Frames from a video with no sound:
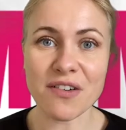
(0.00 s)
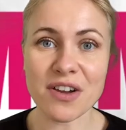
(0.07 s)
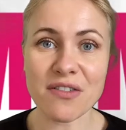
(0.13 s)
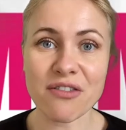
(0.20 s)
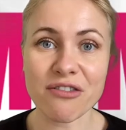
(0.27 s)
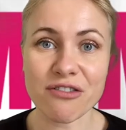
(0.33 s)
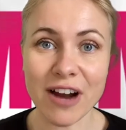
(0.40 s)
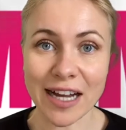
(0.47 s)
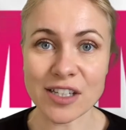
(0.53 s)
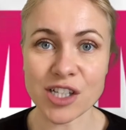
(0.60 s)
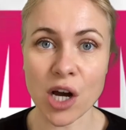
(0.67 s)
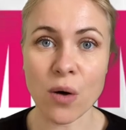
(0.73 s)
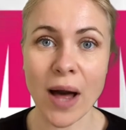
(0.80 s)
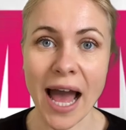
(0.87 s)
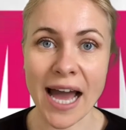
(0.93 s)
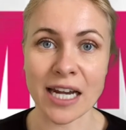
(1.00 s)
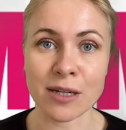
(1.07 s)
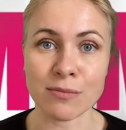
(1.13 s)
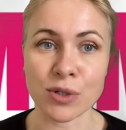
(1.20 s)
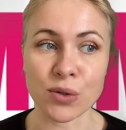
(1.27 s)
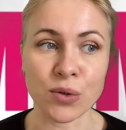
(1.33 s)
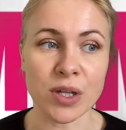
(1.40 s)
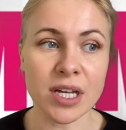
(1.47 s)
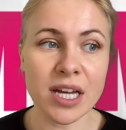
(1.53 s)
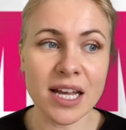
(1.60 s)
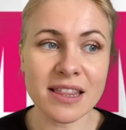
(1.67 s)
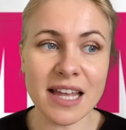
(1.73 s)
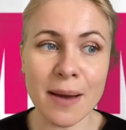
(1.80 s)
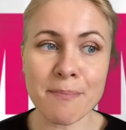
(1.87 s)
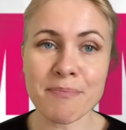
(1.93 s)
fragile animal
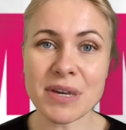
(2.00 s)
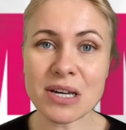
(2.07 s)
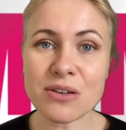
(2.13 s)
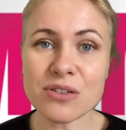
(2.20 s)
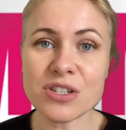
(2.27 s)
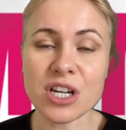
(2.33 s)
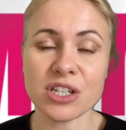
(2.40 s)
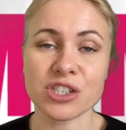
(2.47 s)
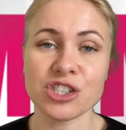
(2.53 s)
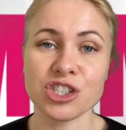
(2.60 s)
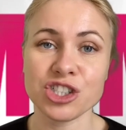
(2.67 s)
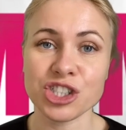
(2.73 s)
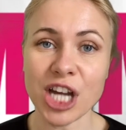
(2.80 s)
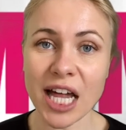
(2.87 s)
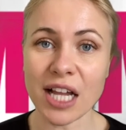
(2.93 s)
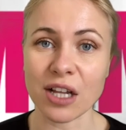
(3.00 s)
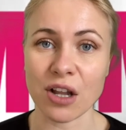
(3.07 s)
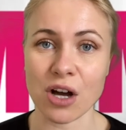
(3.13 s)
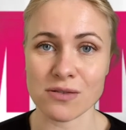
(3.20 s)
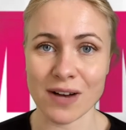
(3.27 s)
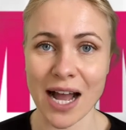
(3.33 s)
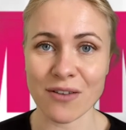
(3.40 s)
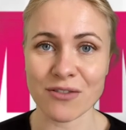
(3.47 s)
that builds a shell around